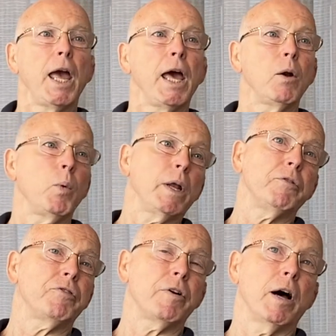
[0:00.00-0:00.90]
and went
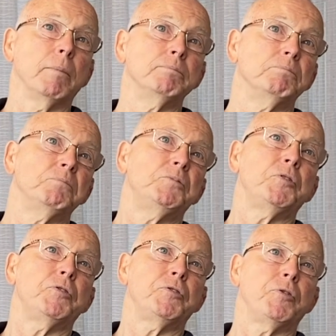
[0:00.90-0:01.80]
from
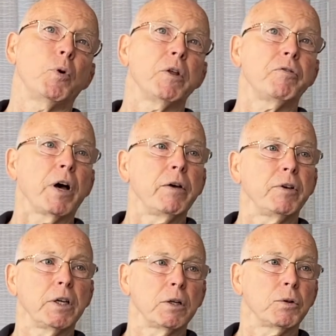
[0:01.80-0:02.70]
45
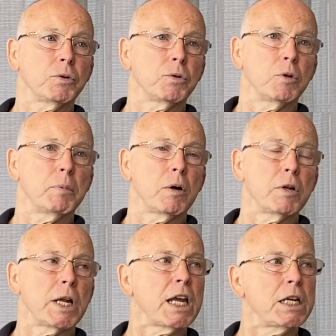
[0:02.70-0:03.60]
kilos to about
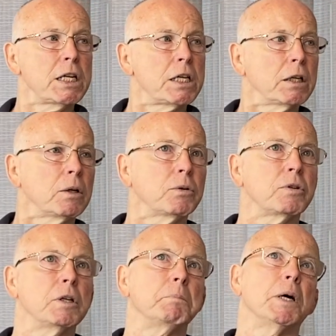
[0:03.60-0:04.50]
90 kilos
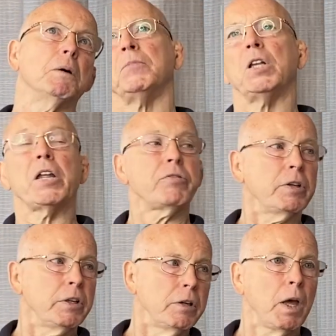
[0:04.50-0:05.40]
in about less
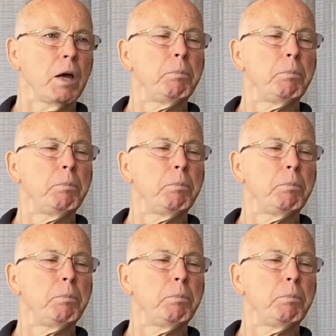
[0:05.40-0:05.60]
than a year. And